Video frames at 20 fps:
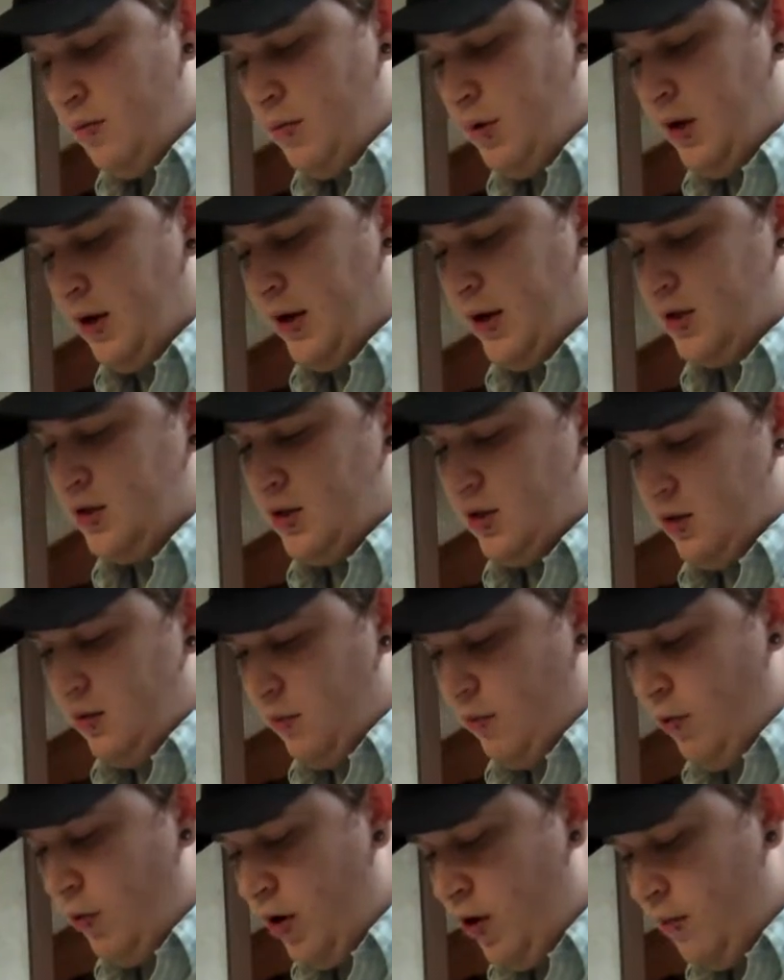But like I said, the
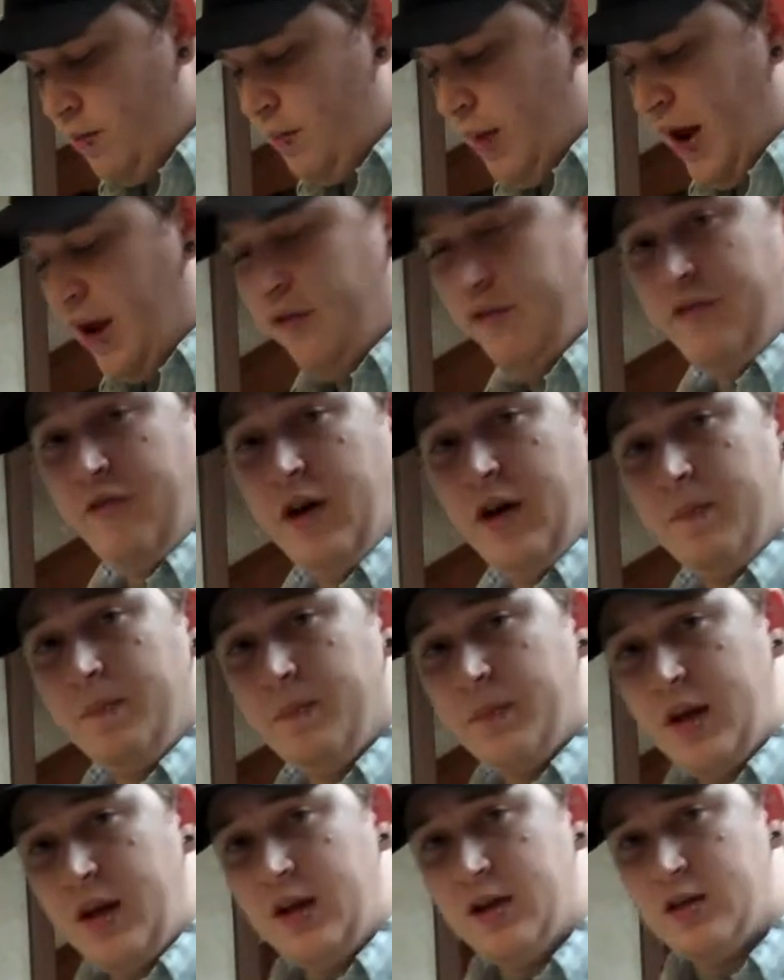real benefit
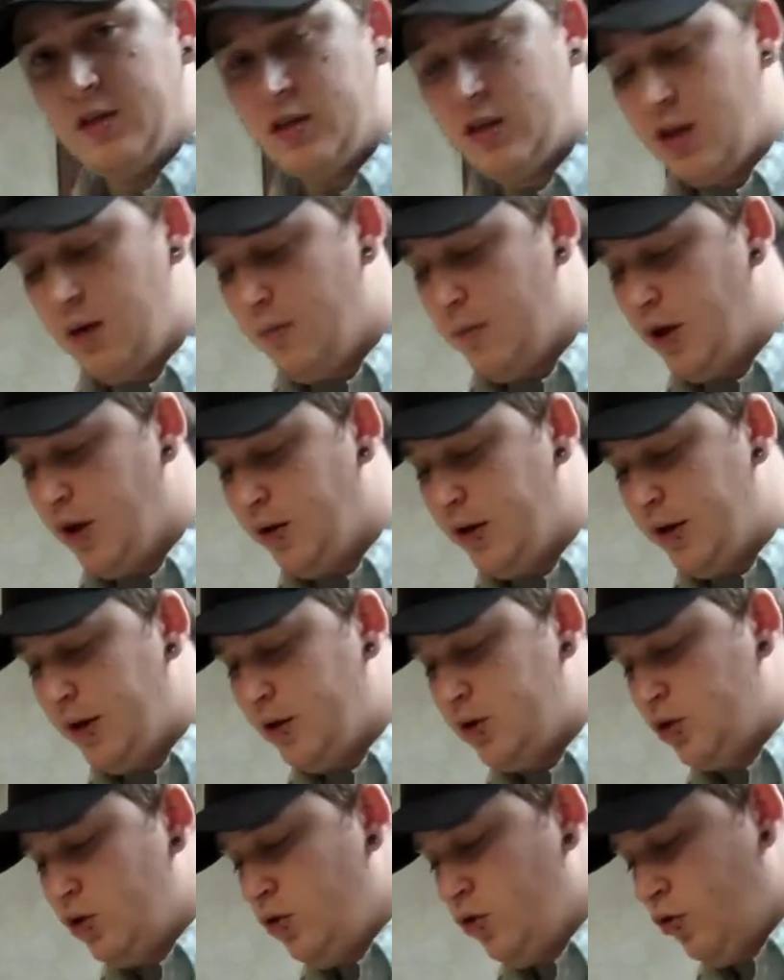is the ability
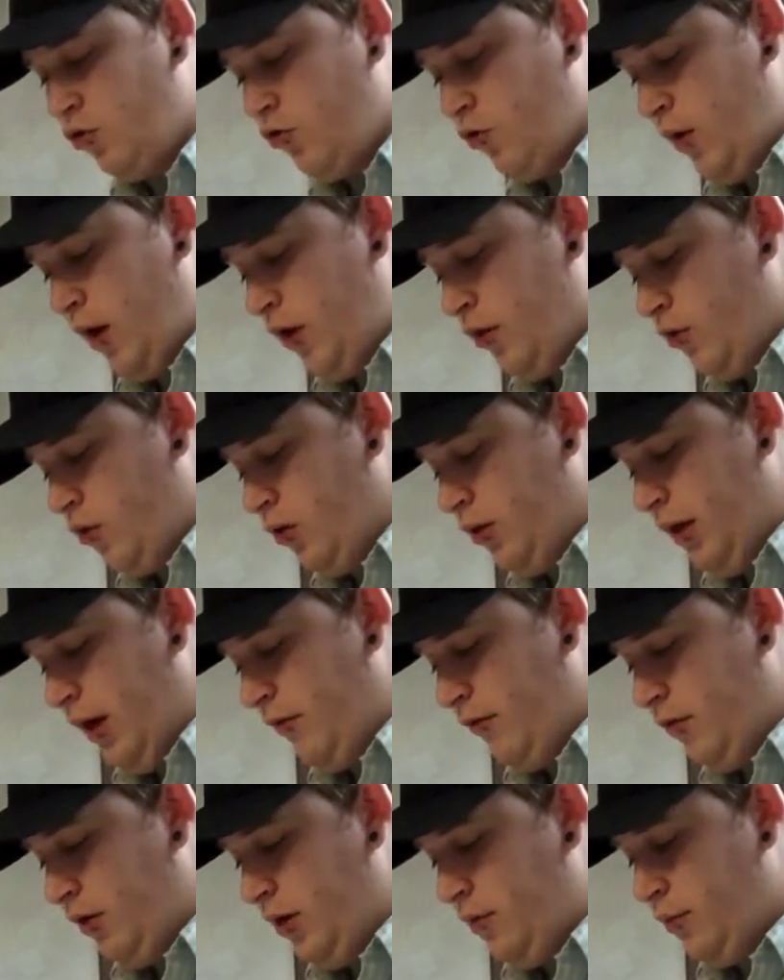to create your own
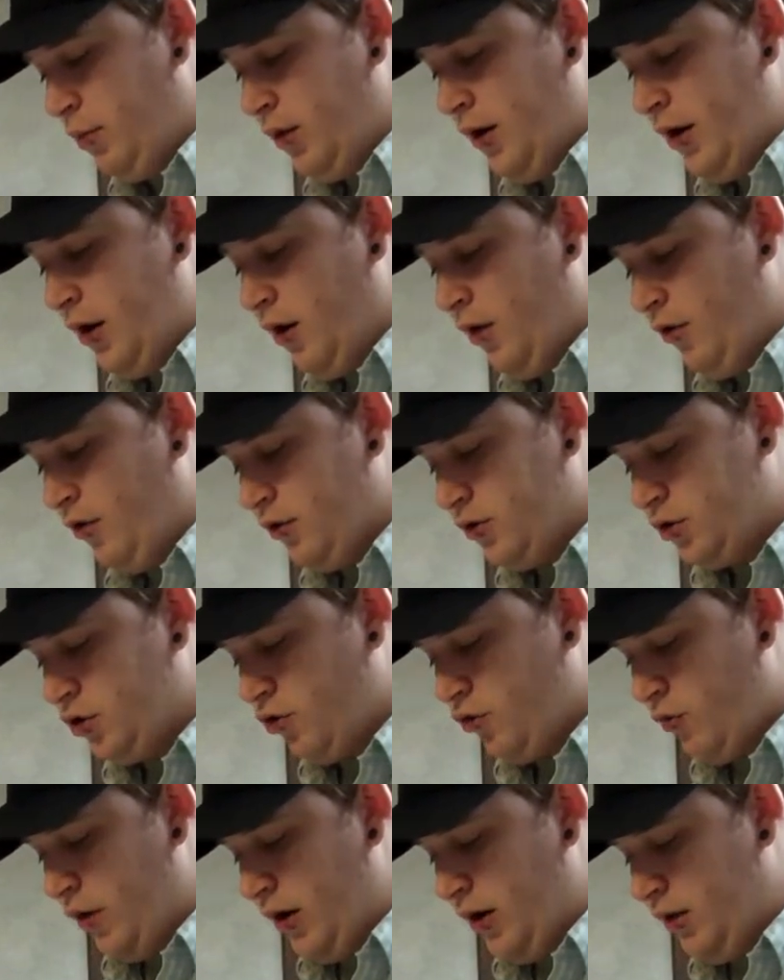level and play others'
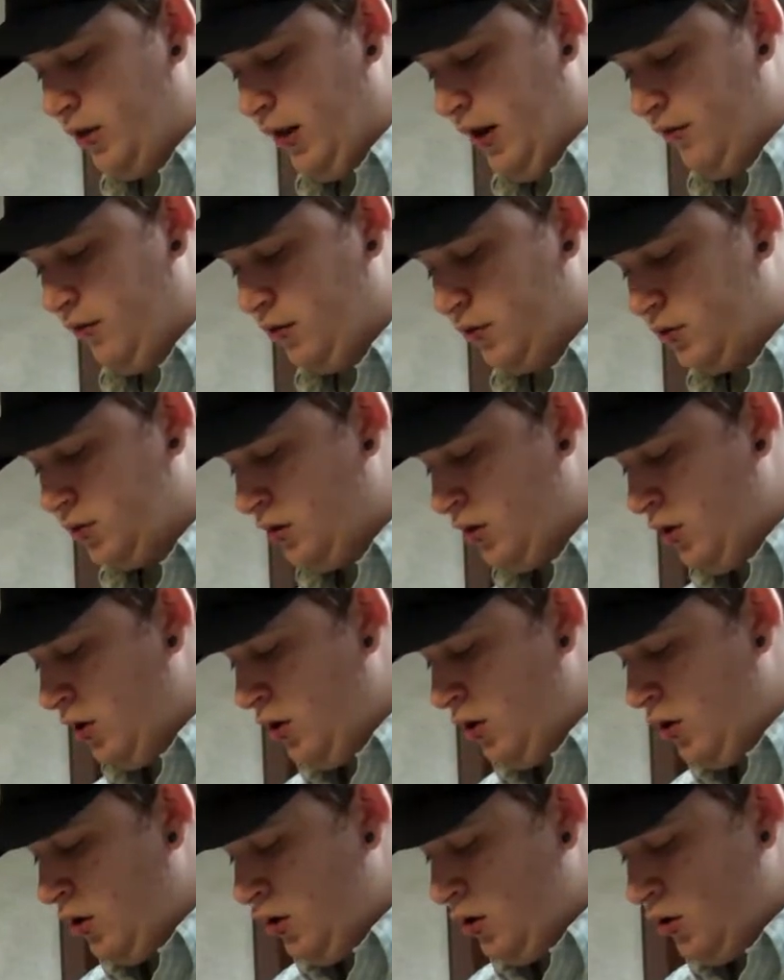created levels.
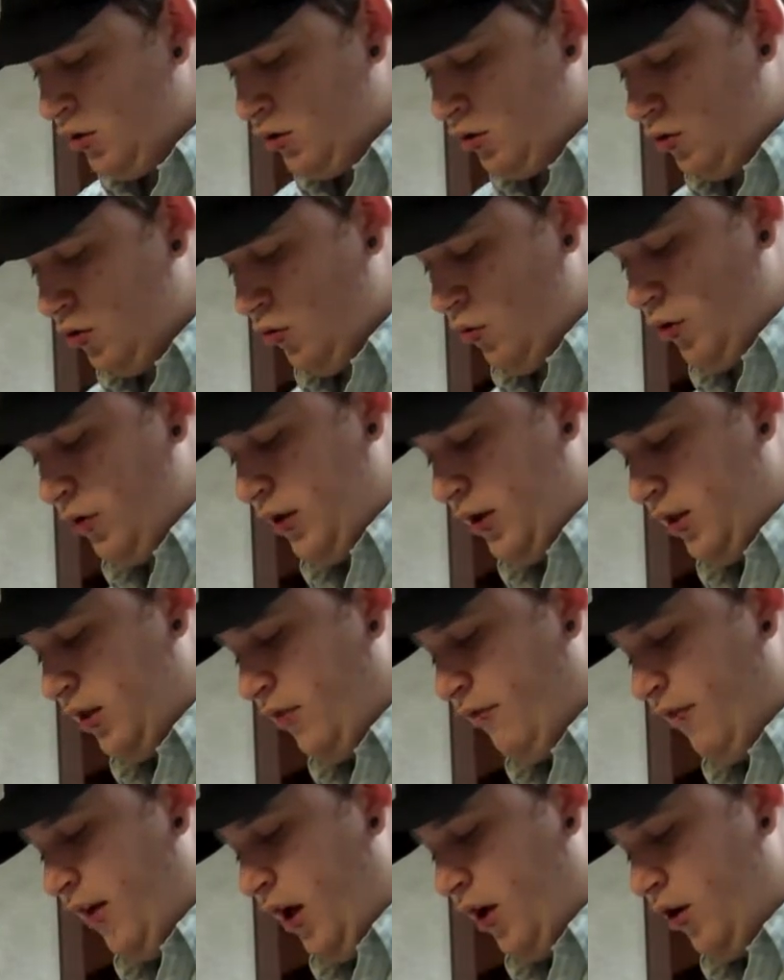You really get
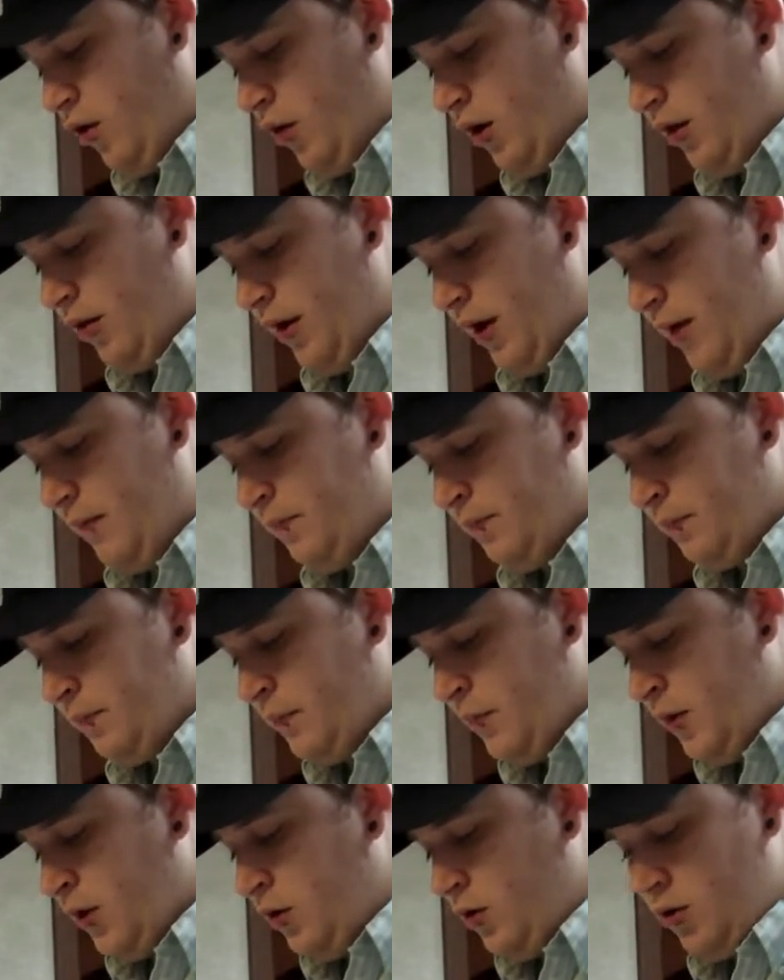the value out of that.
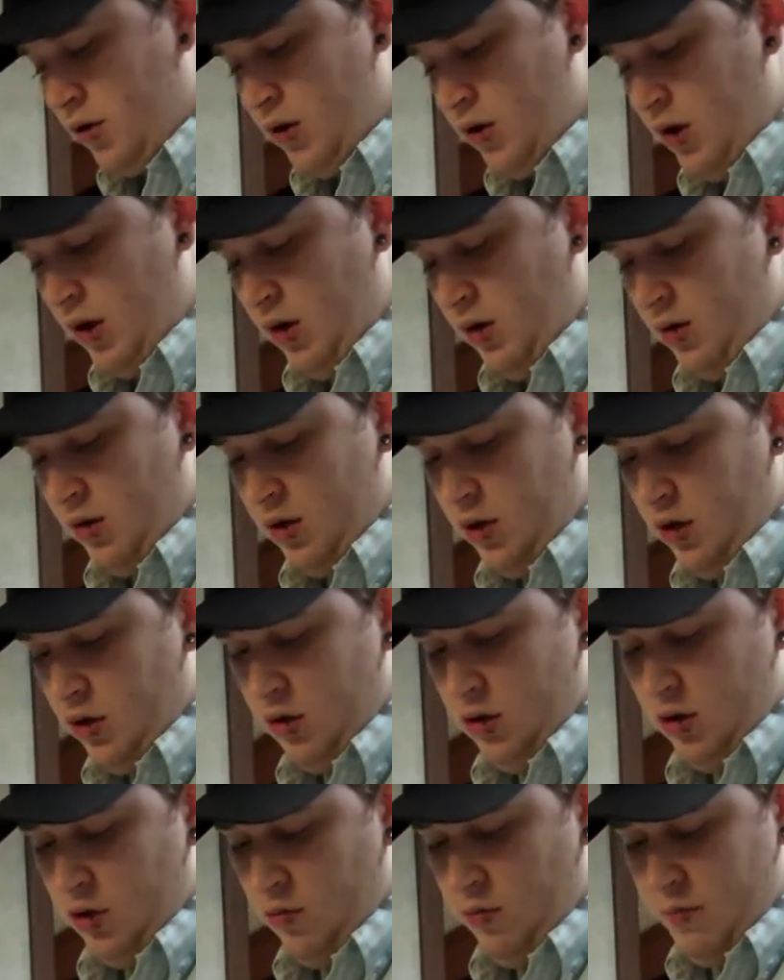
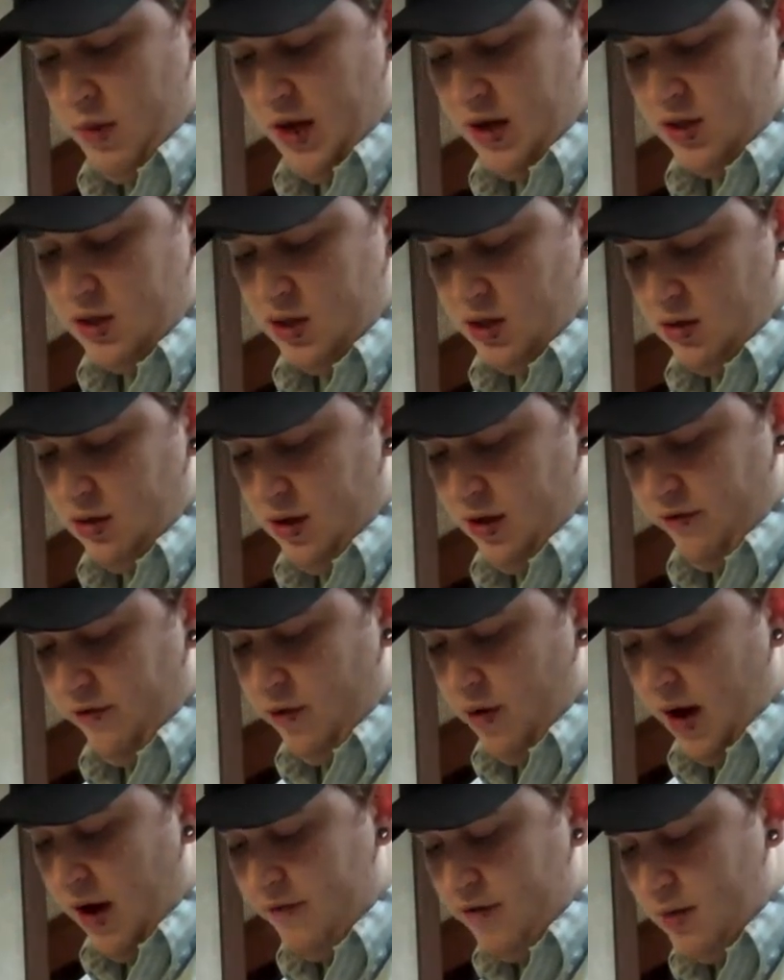You basically, if
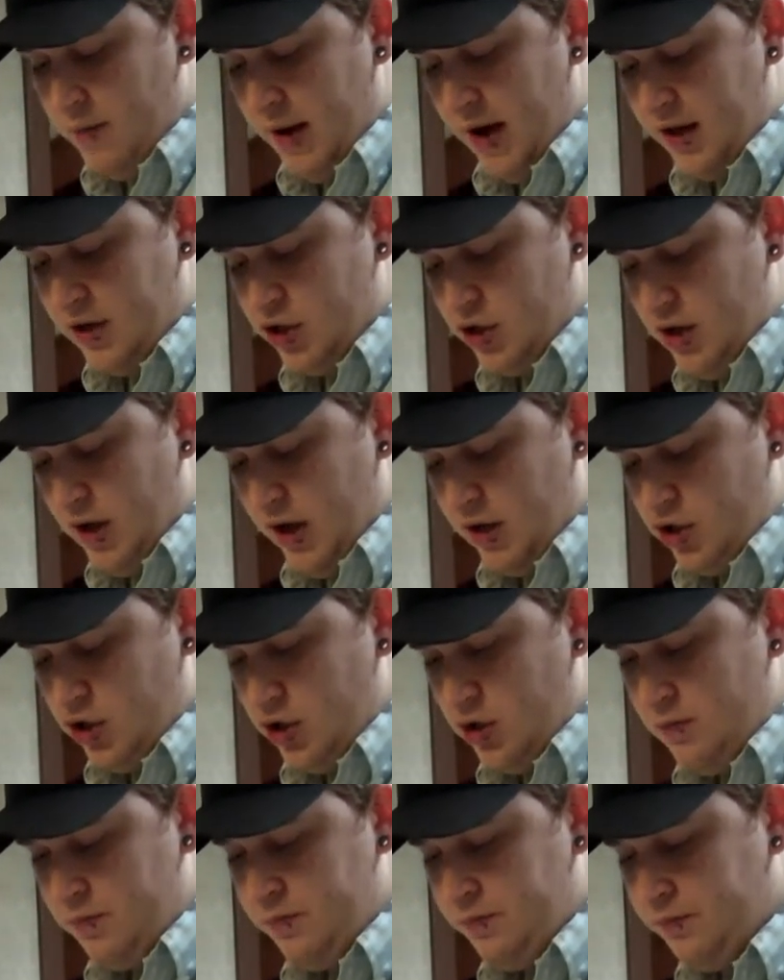you have an
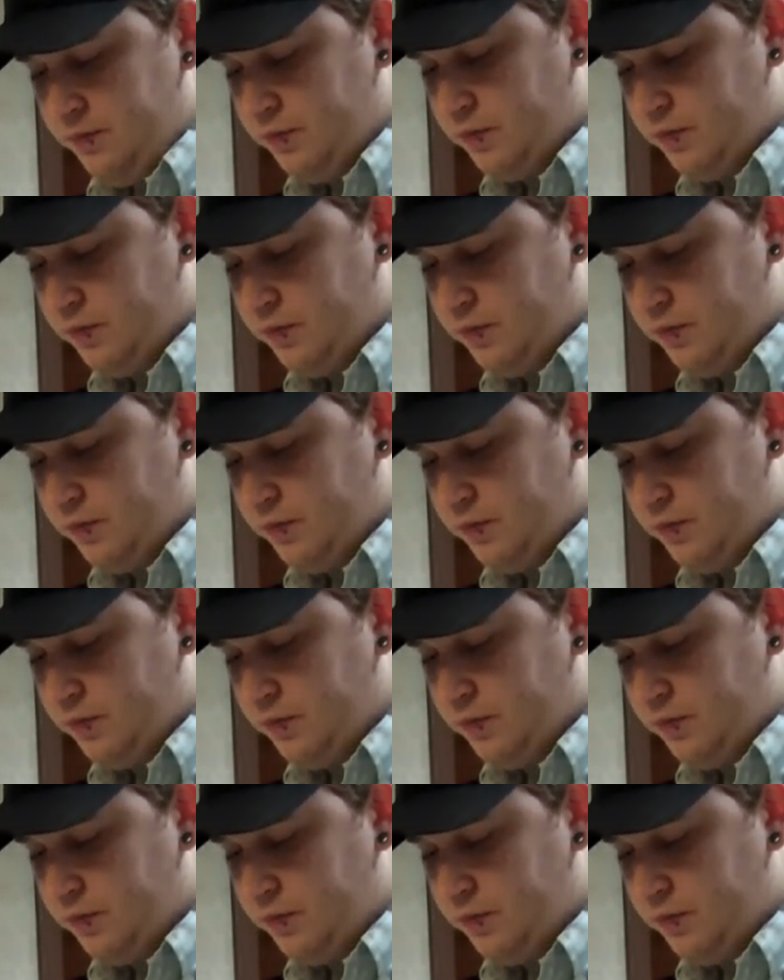imagination,